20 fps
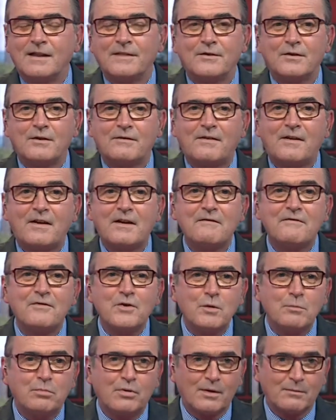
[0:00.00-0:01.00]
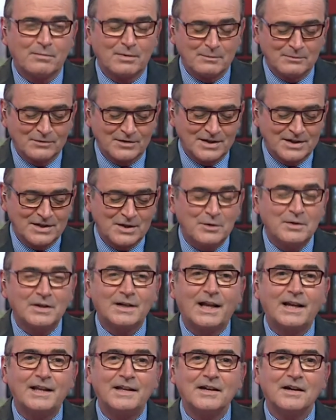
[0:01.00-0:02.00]
There are very few problems that a
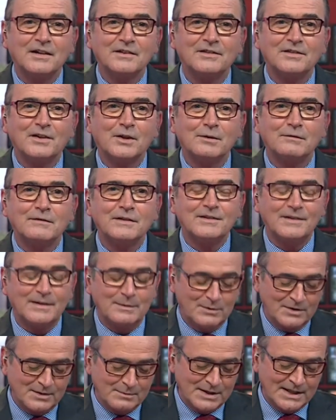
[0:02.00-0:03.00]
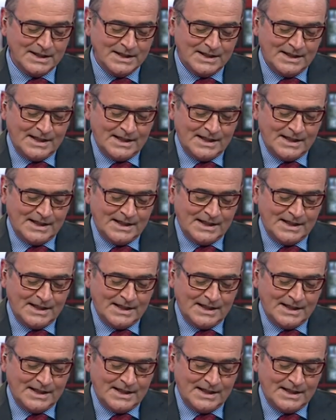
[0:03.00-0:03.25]
ukulele can't solve, it seems to me.